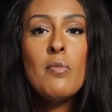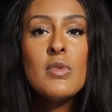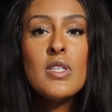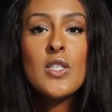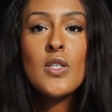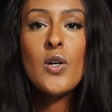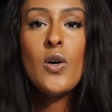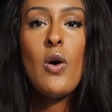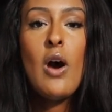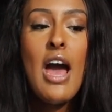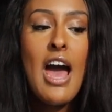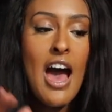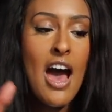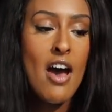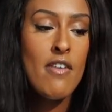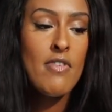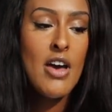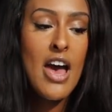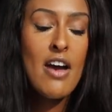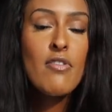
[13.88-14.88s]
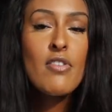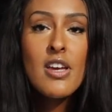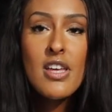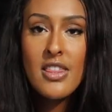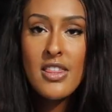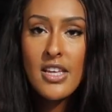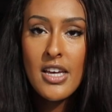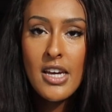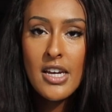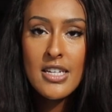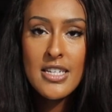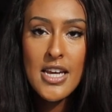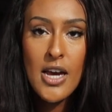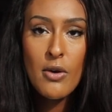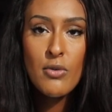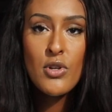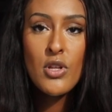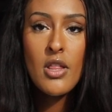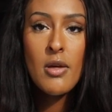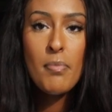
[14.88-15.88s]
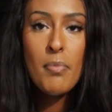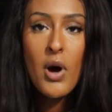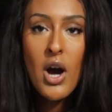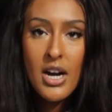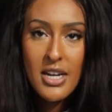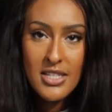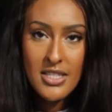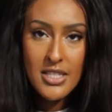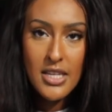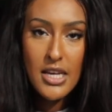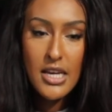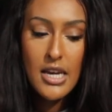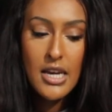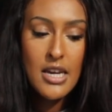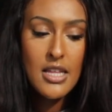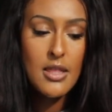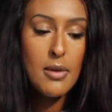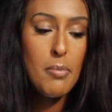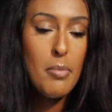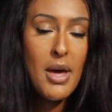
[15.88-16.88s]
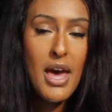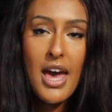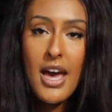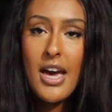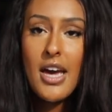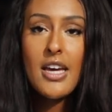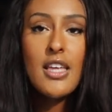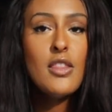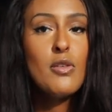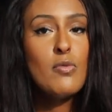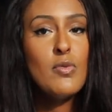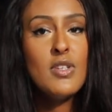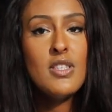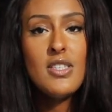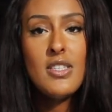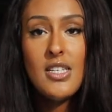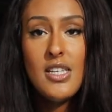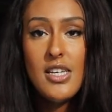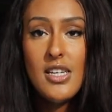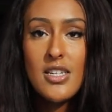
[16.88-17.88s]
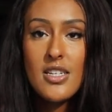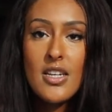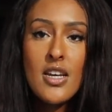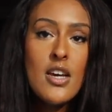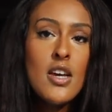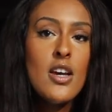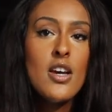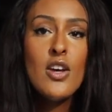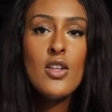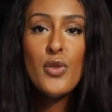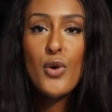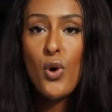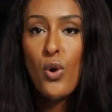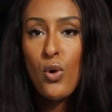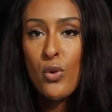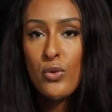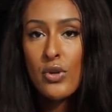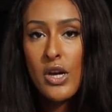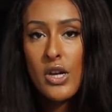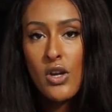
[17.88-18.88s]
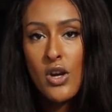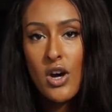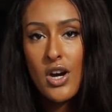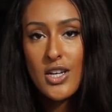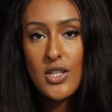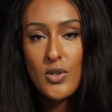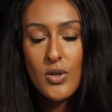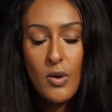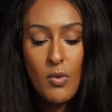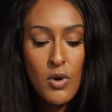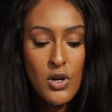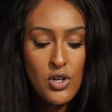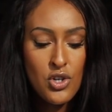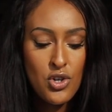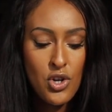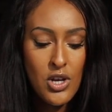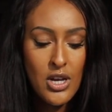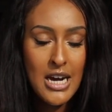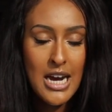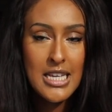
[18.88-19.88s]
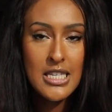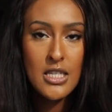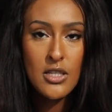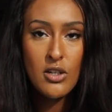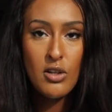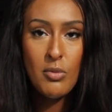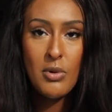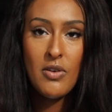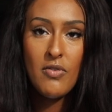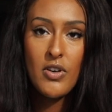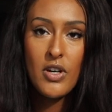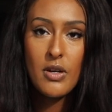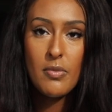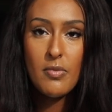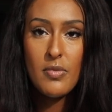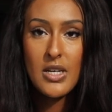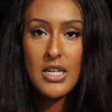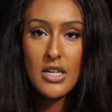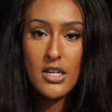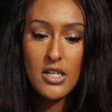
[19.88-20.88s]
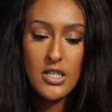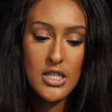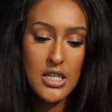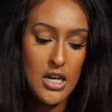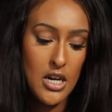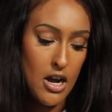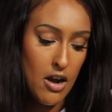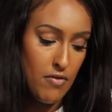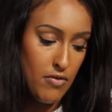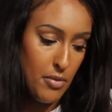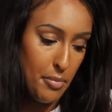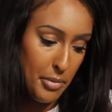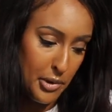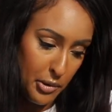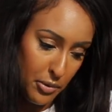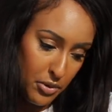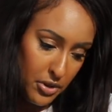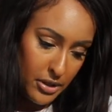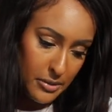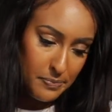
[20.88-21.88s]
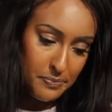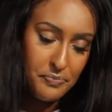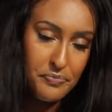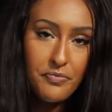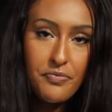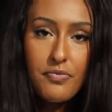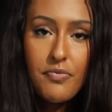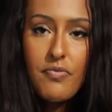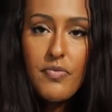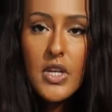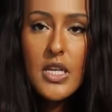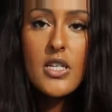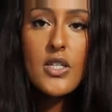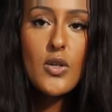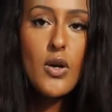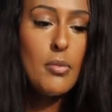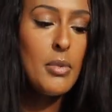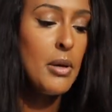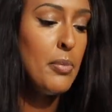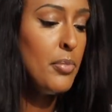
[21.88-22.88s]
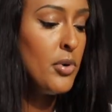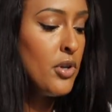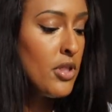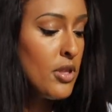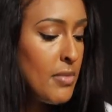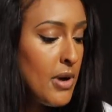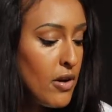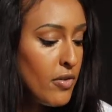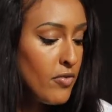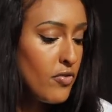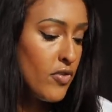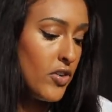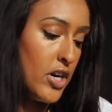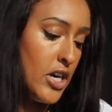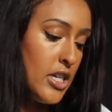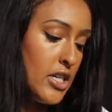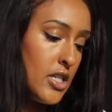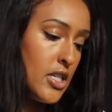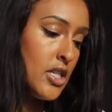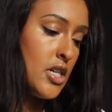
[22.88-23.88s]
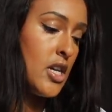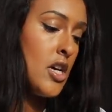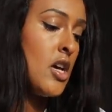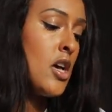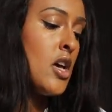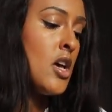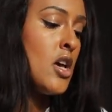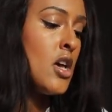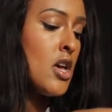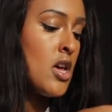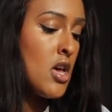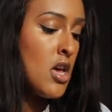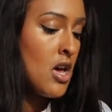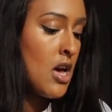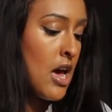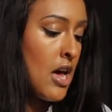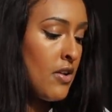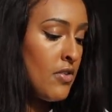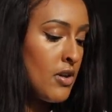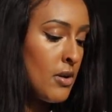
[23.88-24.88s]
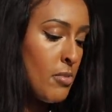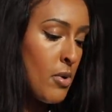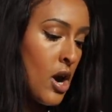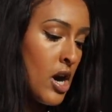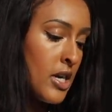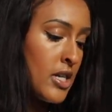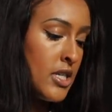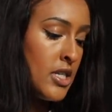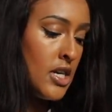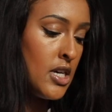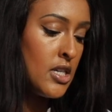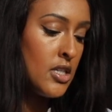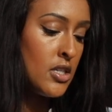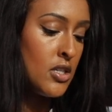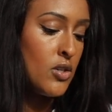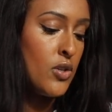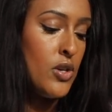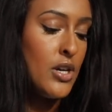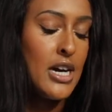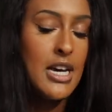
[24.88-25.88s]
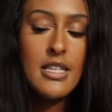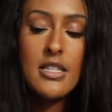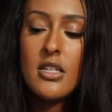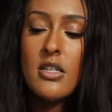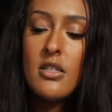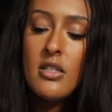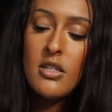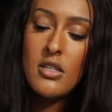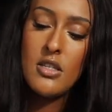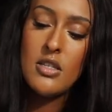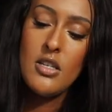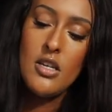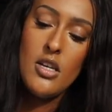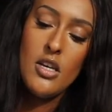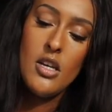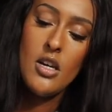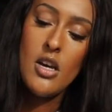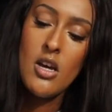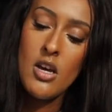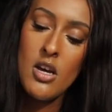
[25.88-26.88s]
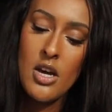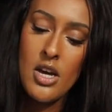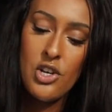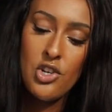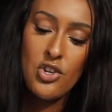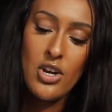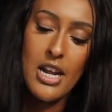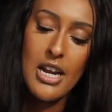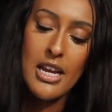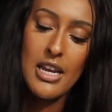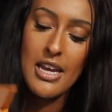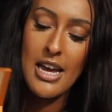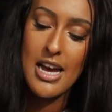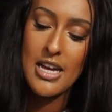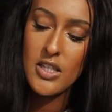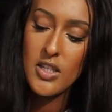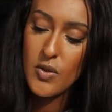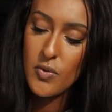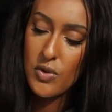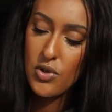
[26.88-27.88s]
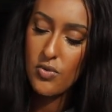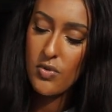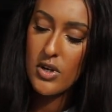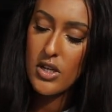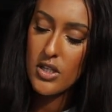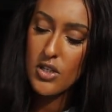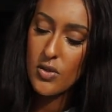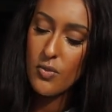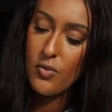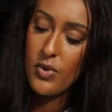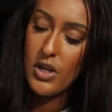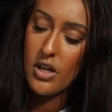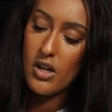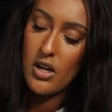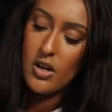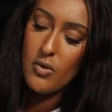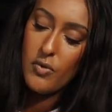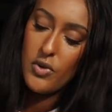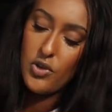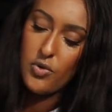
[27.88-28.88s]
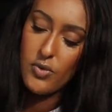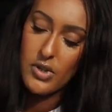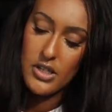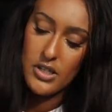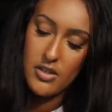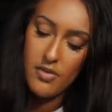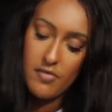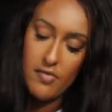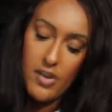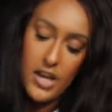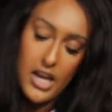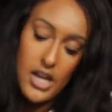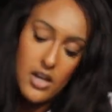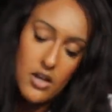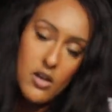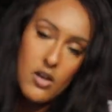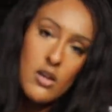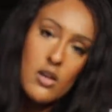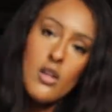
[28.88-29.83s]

So I have everything down to the boxing, the bag, the receipt, the whole 9 yards. So I want to show you guys a little bit of a comparison of the both. So I'm going to pull them out first out of their boxes so you guys can see and try to guess which one is the real and which one is the fake.